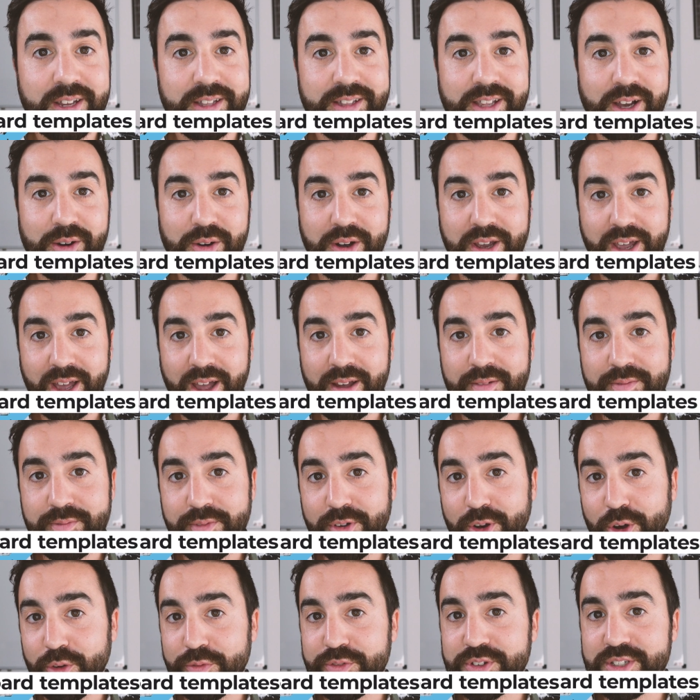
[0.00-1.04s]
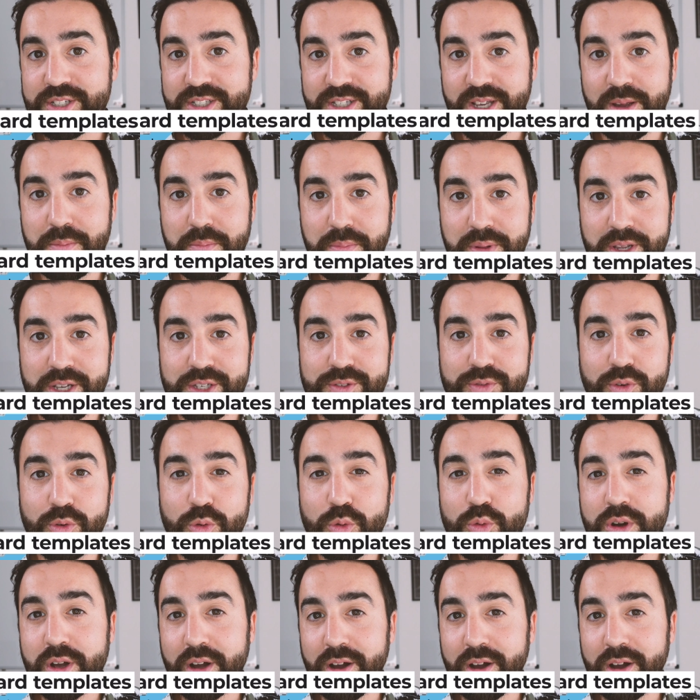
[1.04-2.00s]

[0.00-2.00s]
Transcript: Now, Canva offers templates for all